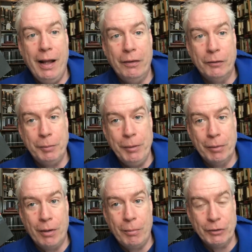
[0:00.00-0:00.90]
those
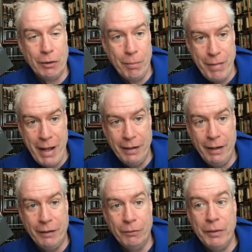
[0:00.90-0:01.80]
people are almost all men,
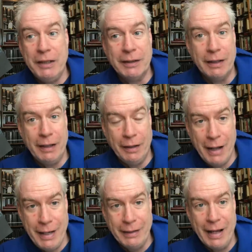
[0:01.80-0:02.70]
and the reason that they
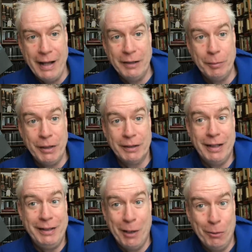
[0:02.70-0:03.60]
like that is because
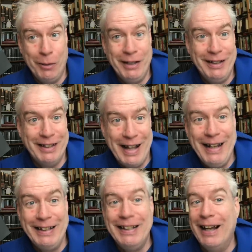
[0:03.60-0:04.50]
they don't really
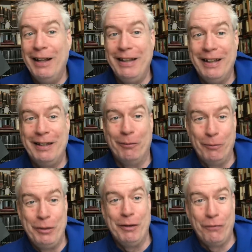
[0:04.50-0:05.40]
like the uh, the,
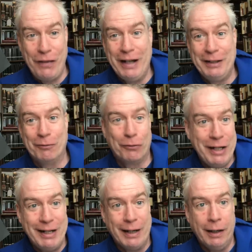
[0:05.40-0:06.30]
the, the, effect of
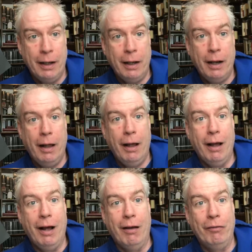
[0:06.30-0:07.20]
reading.
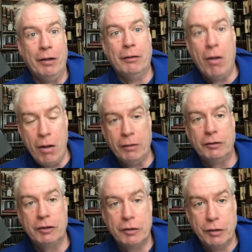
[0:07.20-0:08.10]
Uh, the long,
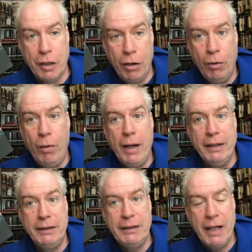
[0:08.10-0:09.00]
slow,
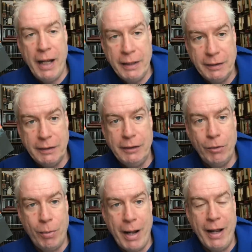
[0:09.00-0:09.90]
intensely
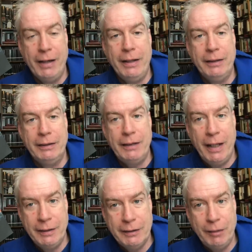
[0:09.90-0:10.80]
quiet,
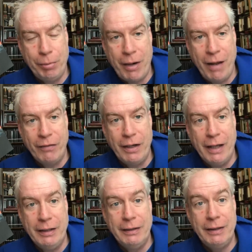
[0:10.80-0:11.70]
intensely private,
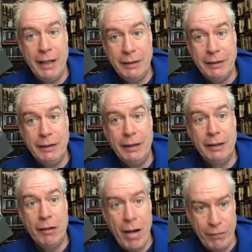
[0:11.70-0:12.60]
and intensely
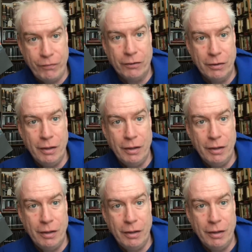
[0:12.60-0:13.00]
thoughtful